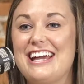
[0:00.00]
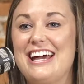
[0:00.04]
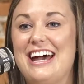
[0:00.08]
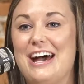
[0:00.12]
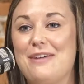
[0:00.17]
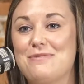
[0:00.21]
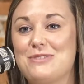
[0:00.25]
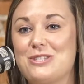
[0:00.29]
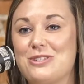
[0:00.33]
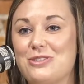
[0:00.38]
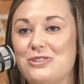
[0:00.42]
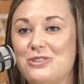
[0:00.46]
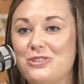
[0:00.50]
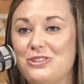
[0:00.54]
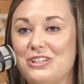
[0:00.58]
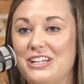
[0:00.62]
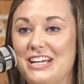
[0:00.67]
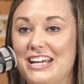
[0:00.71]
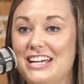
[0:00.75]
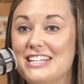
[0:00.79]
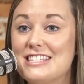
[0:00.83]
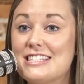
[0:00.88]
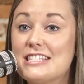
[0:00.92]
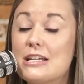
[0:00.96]

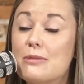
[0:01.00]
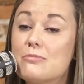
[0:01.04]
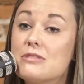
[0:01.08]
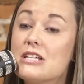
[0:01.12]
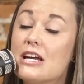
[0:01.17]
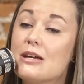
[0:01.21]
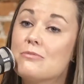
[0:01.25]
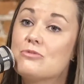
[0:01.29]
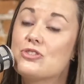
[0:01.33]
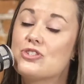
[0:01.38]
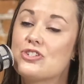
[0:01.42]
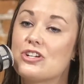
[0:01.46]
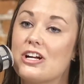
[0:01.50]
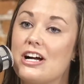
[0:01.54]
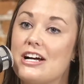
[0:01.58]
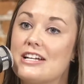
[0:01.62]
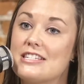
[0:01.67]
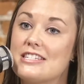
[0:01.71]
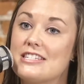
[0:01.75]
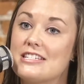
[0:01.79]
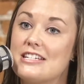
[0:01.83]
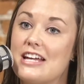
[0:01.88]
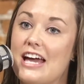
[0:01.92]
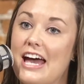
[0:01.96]
absolutely. And sometimes
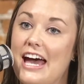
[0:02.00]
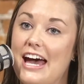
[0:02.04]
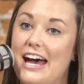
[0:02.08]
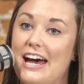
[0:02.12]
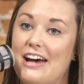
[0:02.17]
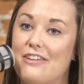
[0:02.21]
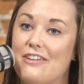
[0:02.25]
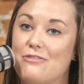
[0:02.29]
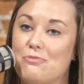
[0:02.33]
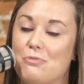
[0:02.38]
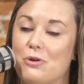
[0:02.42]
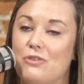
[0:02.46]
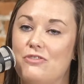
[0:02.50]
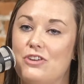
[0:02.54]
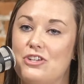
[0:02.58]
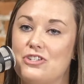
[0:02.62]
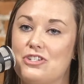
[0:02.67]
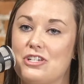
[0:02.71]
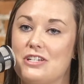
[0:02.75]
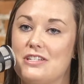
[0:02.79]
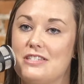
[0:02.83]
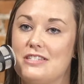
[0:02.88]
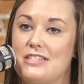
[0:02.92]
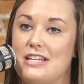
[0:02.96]
trusts have
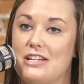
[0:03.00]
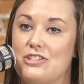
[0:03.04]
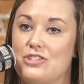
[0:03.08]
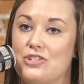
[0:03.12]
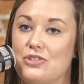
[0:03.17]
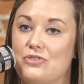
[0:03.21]
provisions that